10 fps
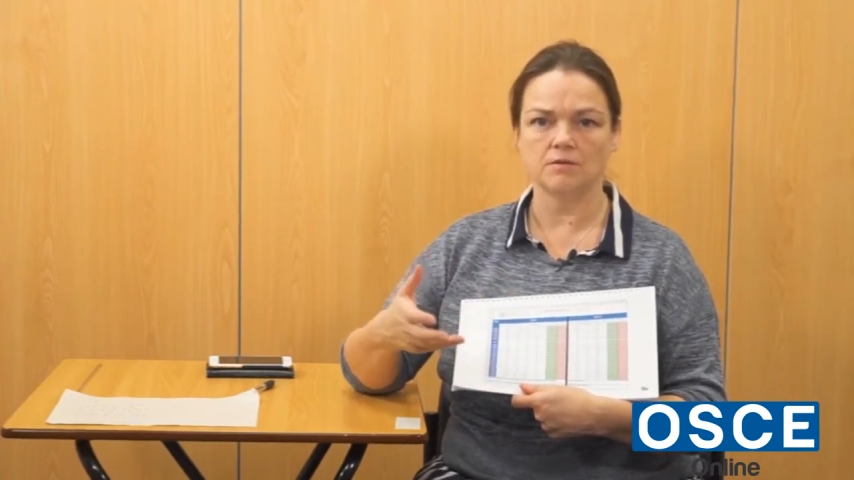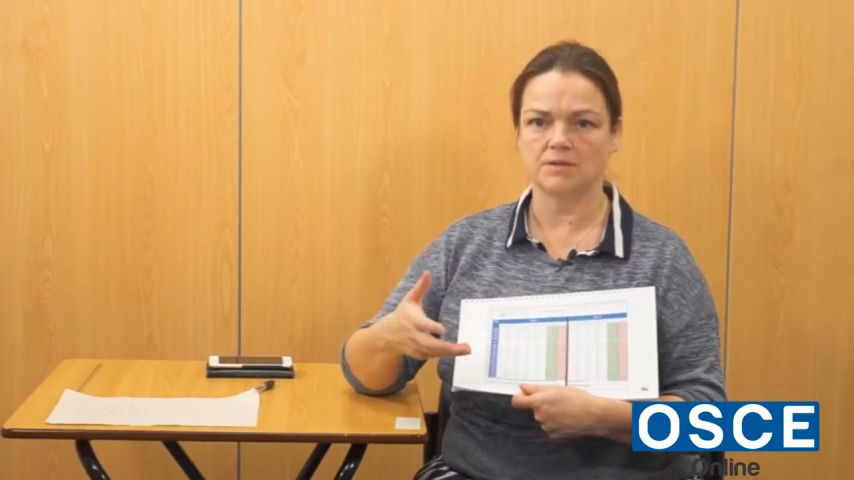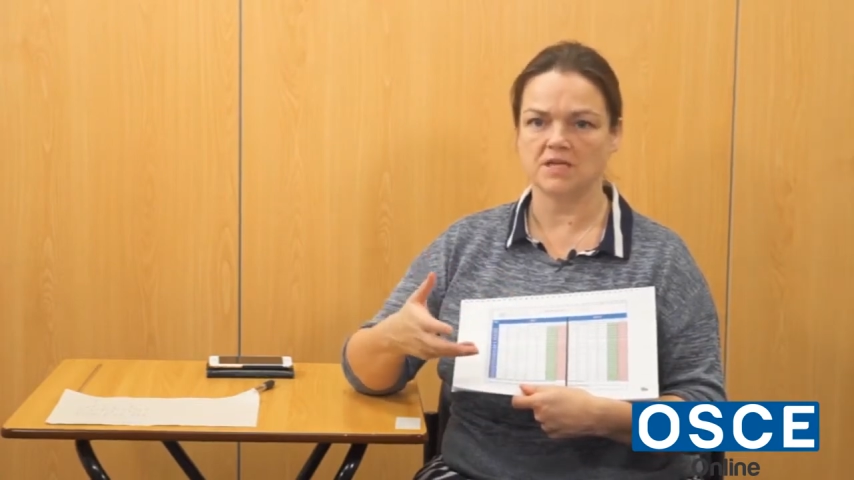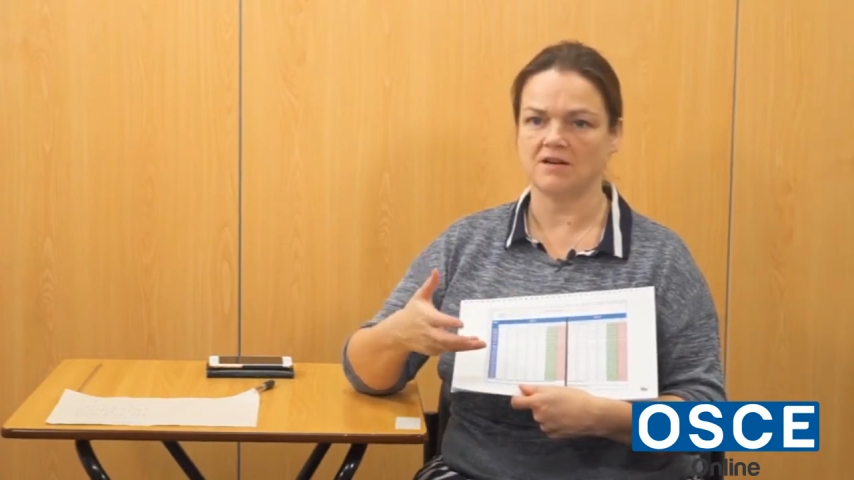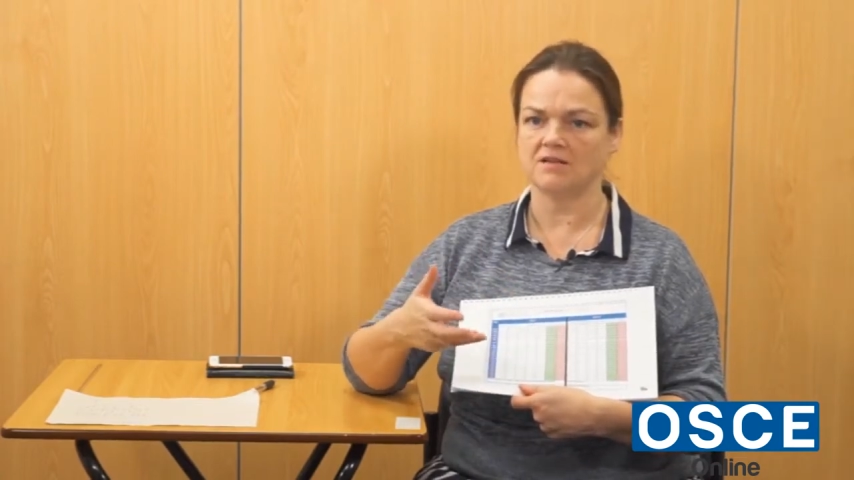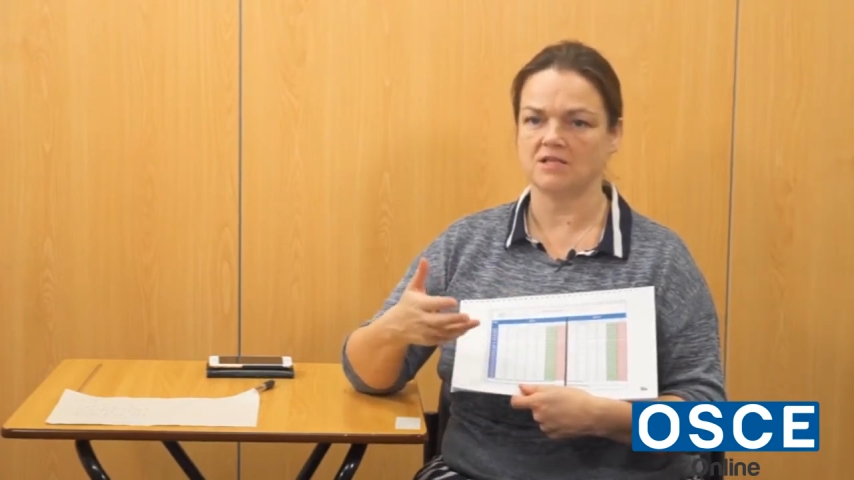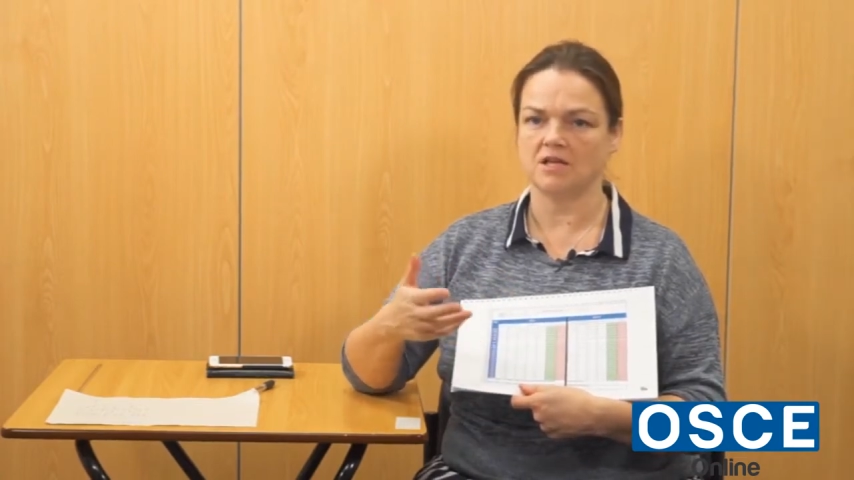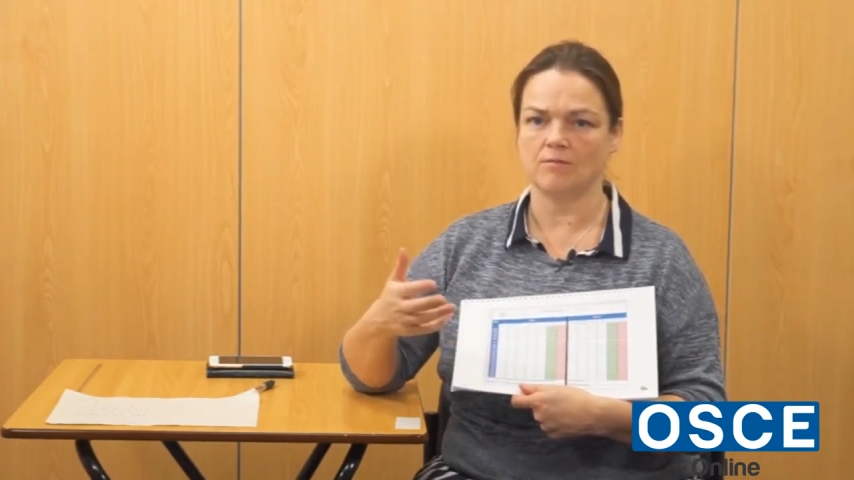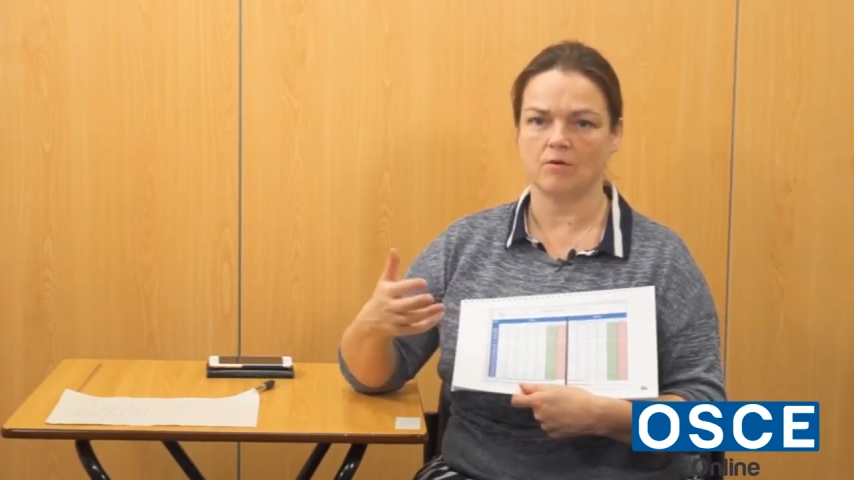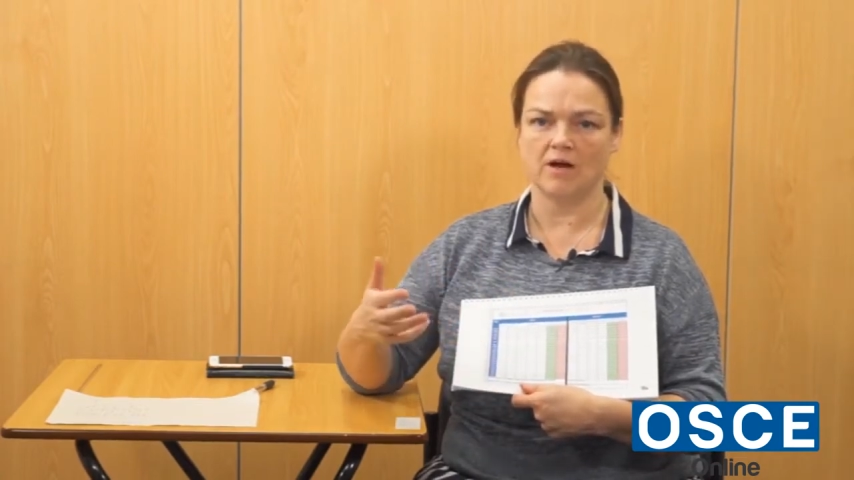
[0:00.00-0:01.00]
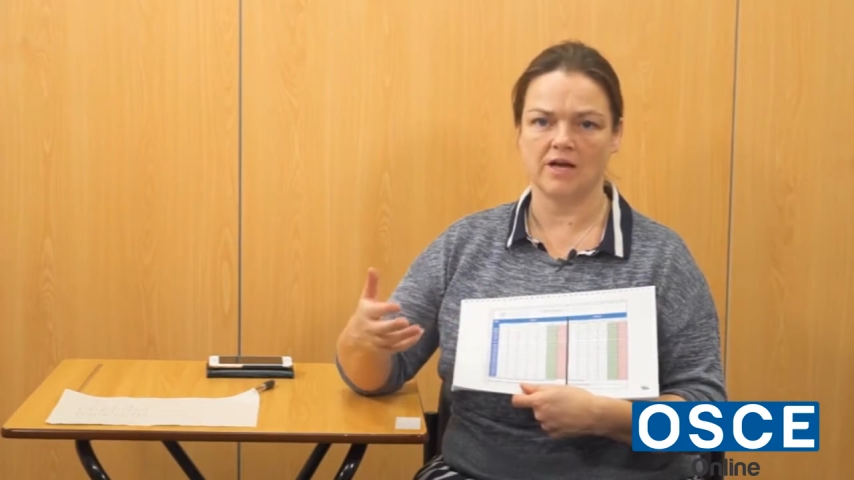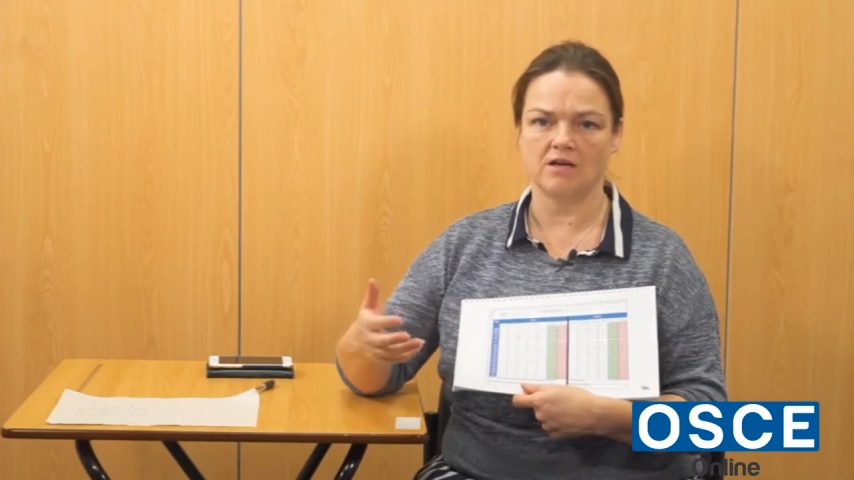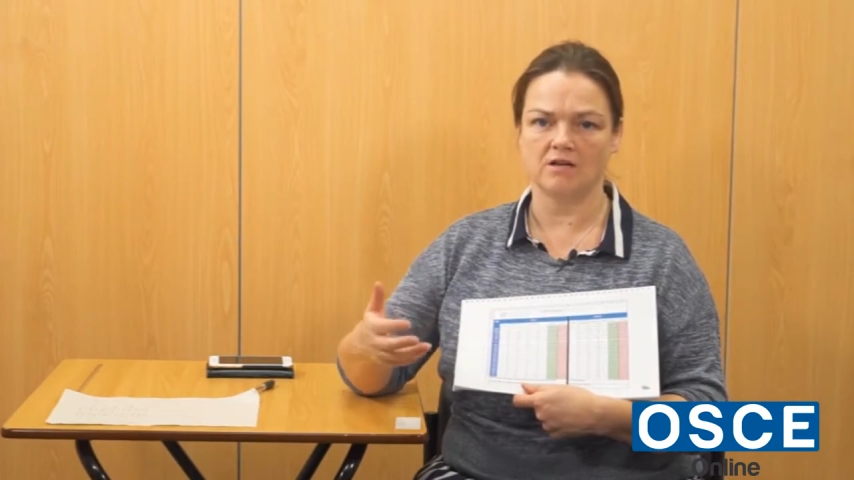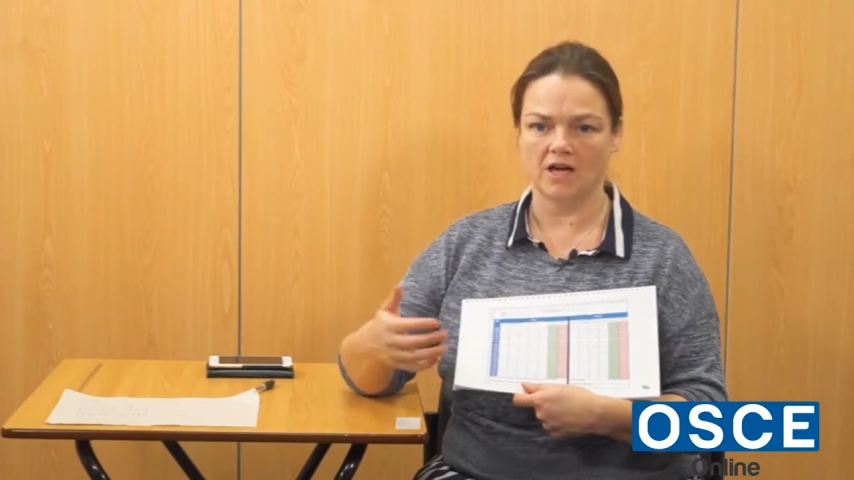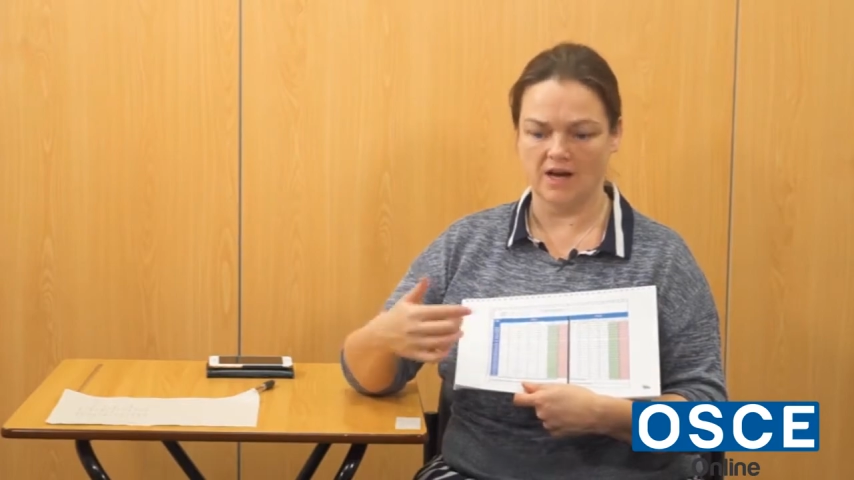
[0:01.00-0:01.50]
potassium or any other